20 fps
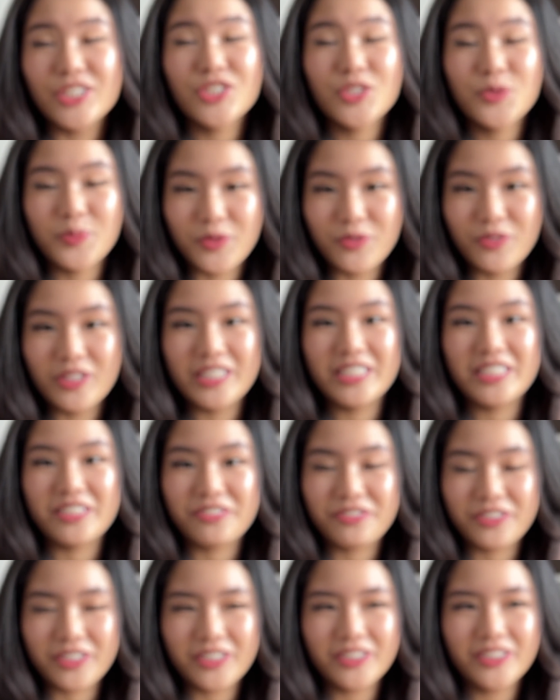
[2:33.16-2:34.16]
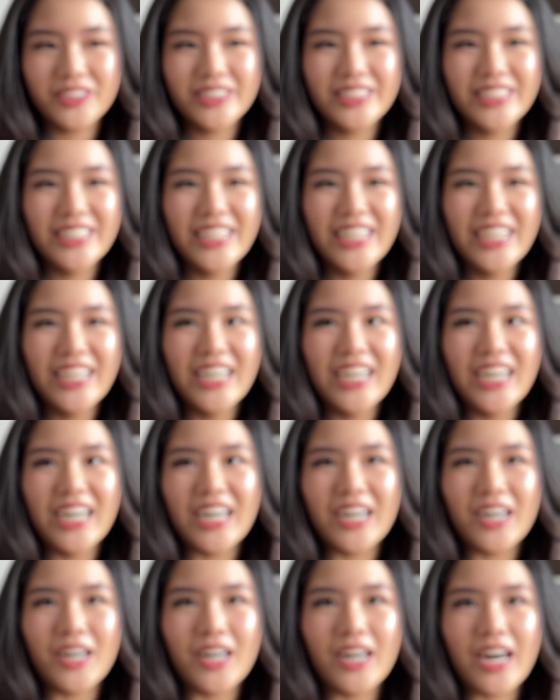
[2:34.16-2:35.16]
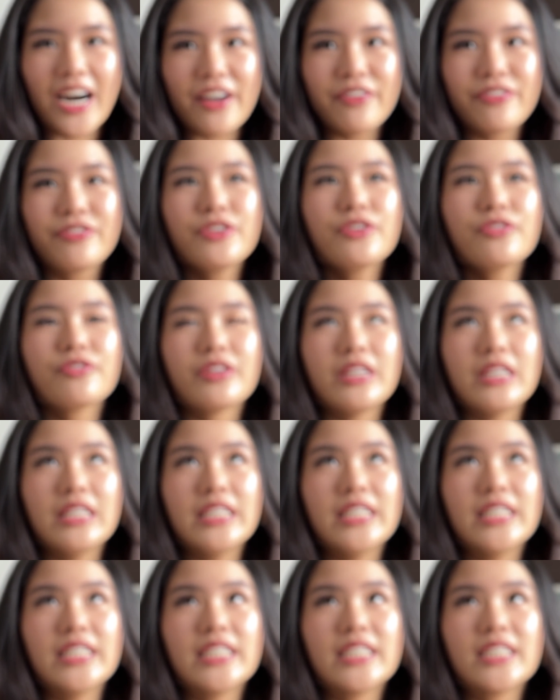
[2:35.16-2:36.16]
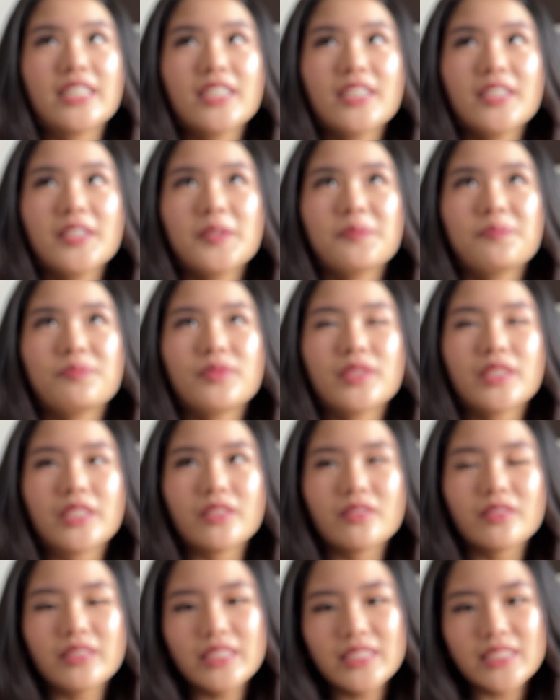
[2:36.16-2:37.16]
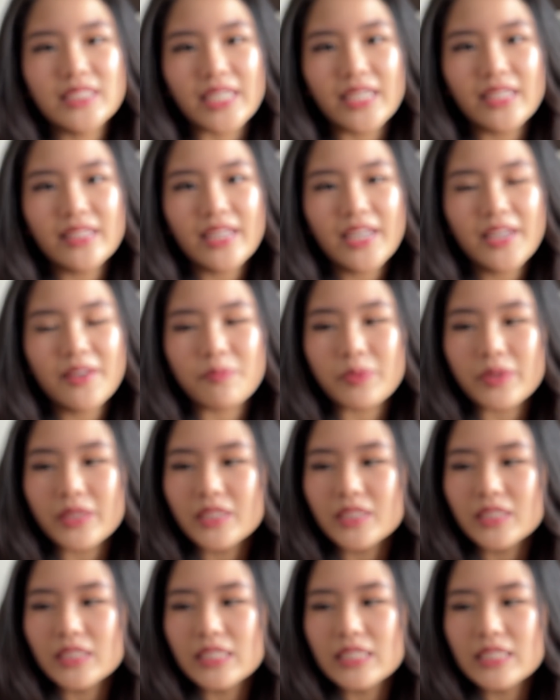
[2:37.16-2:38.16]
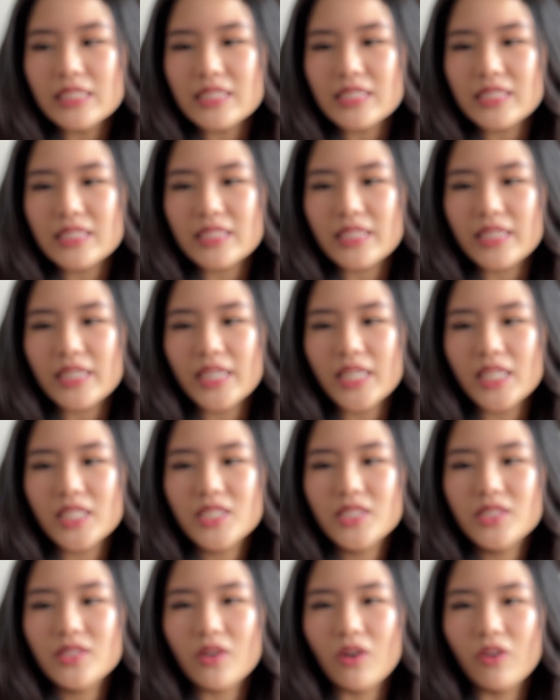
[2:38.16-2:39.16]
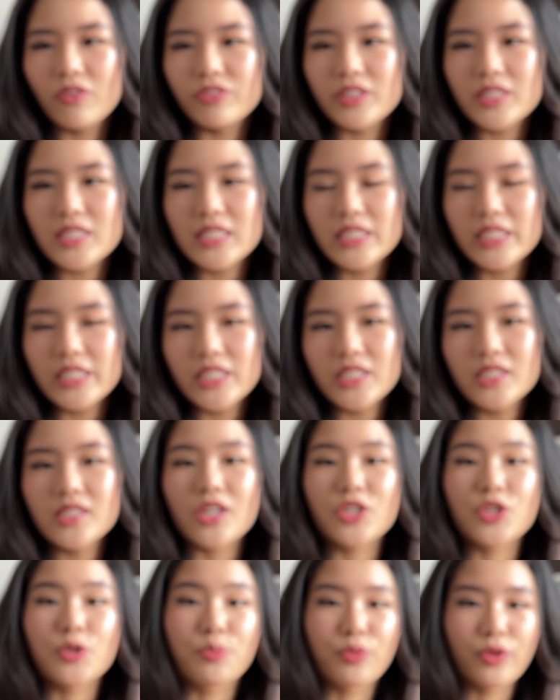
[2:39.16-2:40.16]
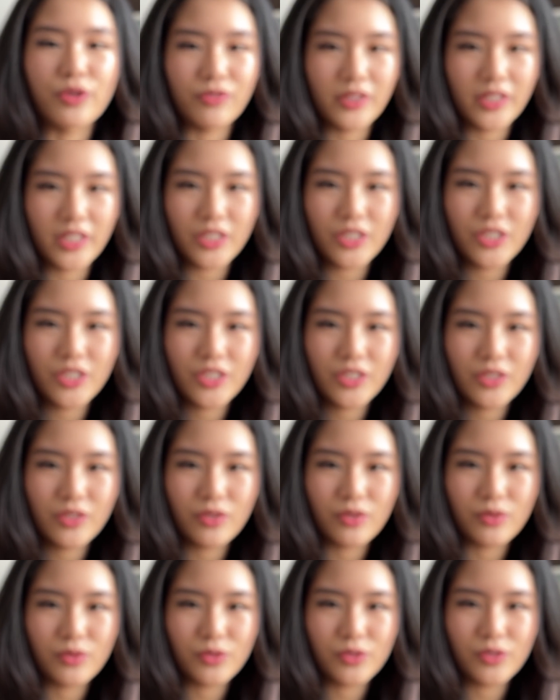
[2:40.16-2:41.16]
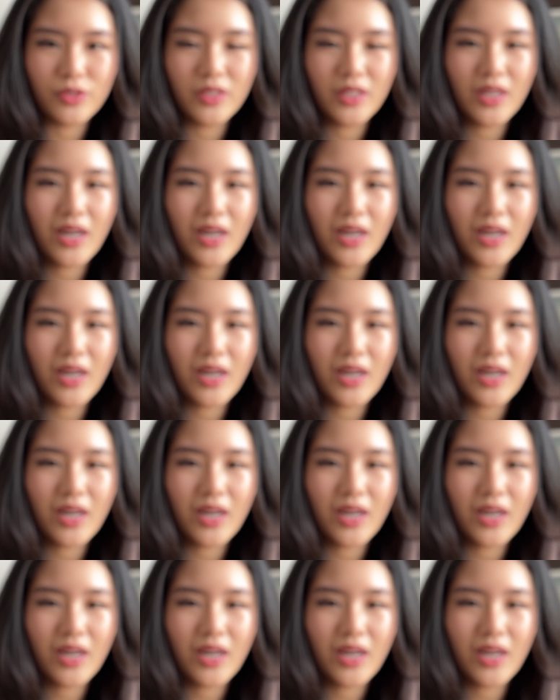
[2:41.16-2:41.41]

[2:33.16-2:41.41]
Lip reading: just been really difficult. I feel really guilty saying that because it's obviously such a privilege to